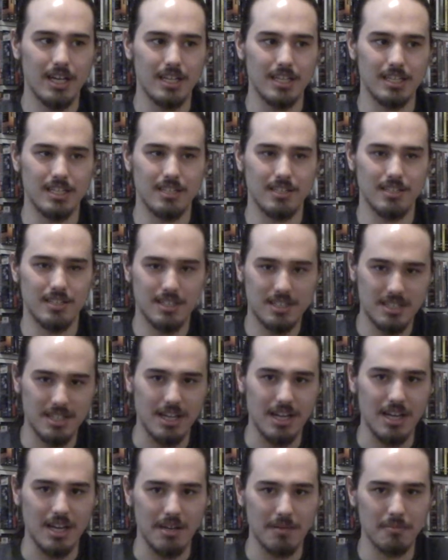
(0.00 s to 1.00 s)
he's still the
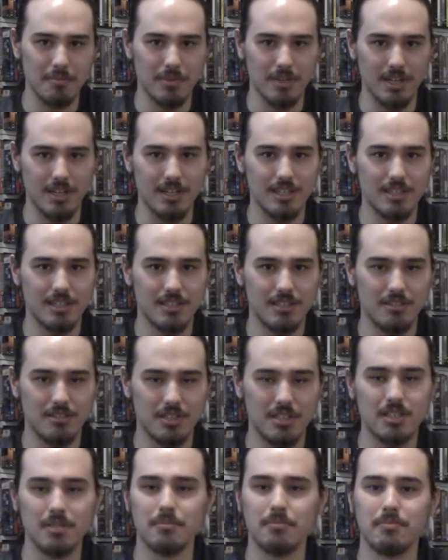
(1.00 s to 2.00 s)
same, but
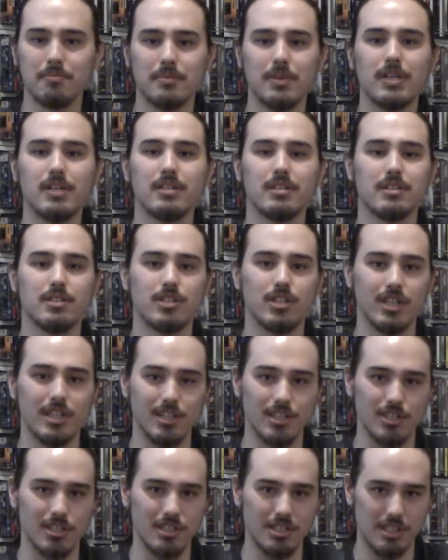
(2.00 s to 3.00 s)
there's some
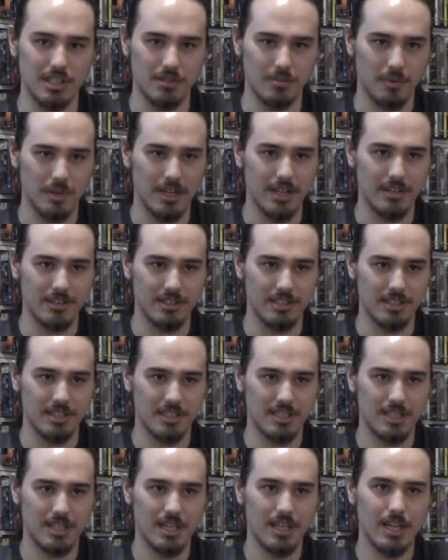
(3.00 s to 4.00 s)
changes as well.
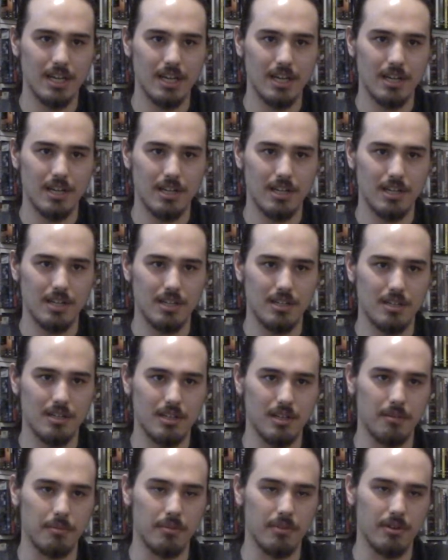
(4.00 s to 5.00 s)
Just
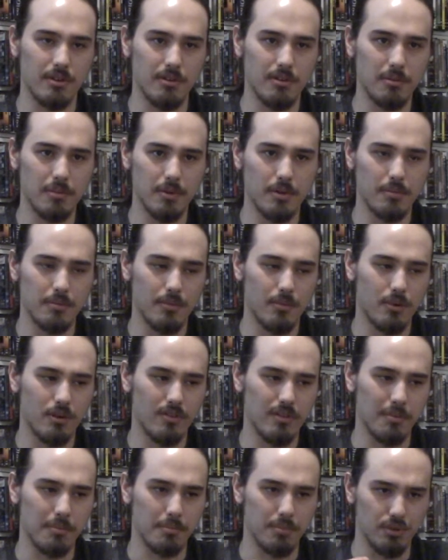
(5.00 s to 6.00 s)
a little bit more
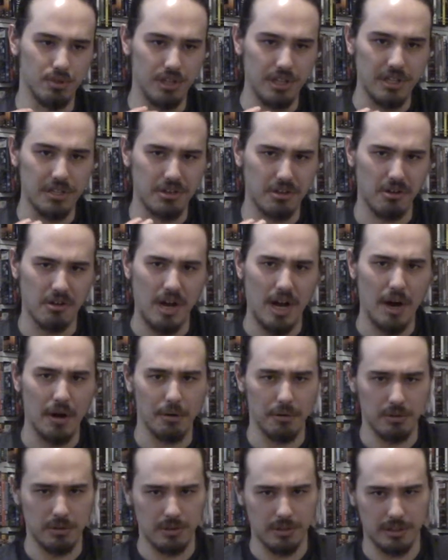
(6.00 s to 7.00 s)
of a bleaker
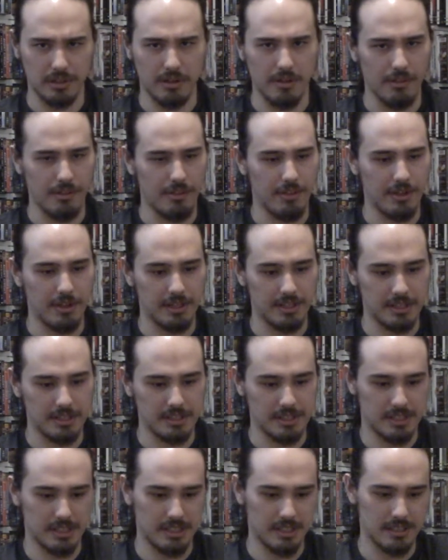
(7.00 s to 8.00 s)
outlook on
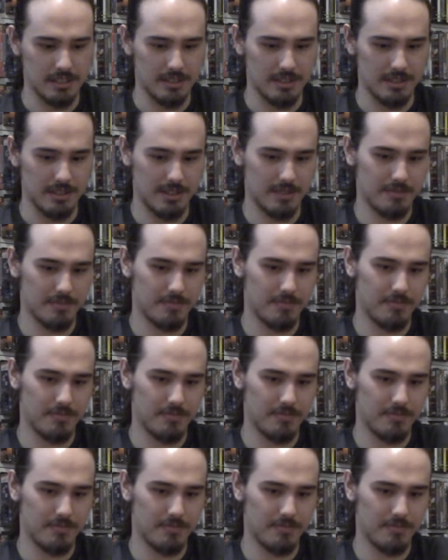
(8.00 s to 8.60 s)
things. And